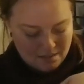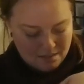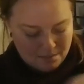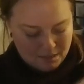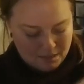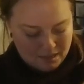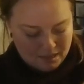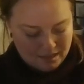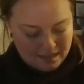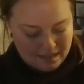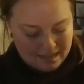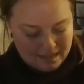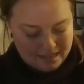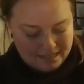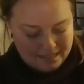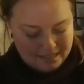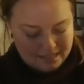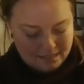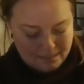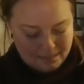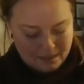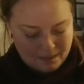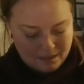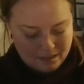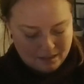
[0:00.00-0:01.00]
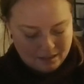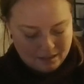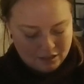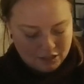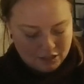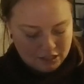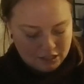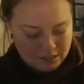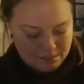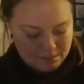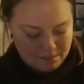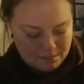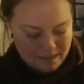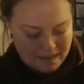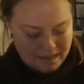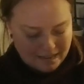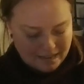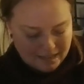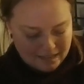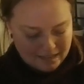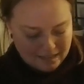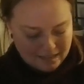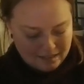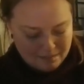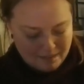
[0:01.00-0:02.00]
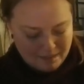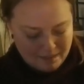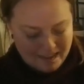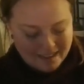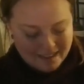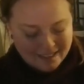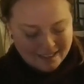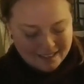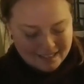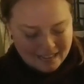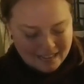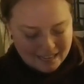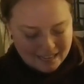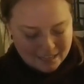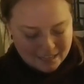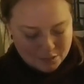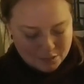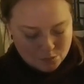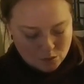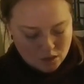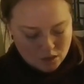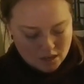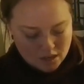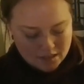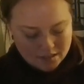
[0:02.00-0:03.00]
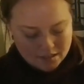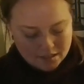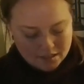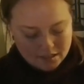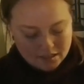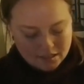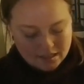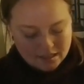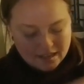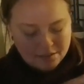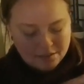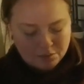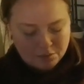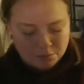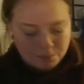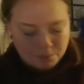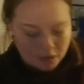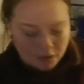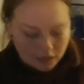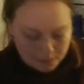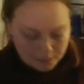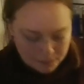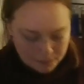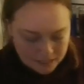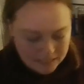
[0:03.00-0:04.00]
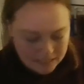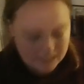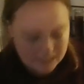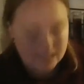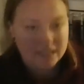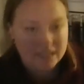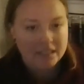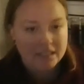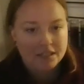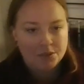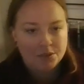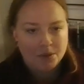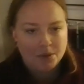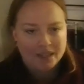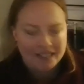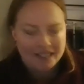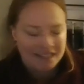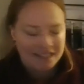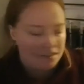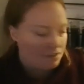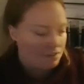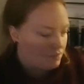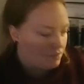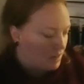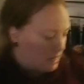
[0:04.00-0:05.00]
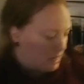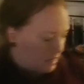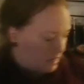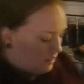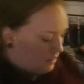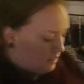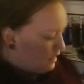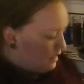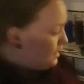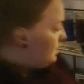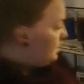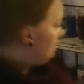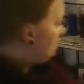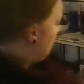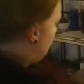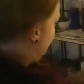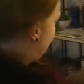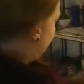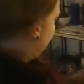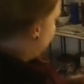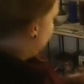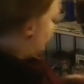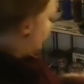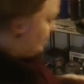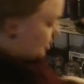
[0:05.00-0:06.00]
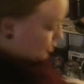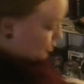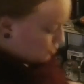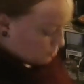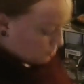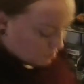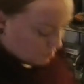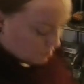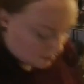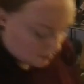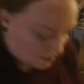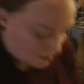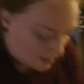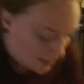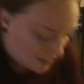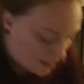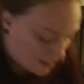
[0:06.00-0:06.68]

But that's about it. There's some magnetized ones that will probably be easy to identify. So those are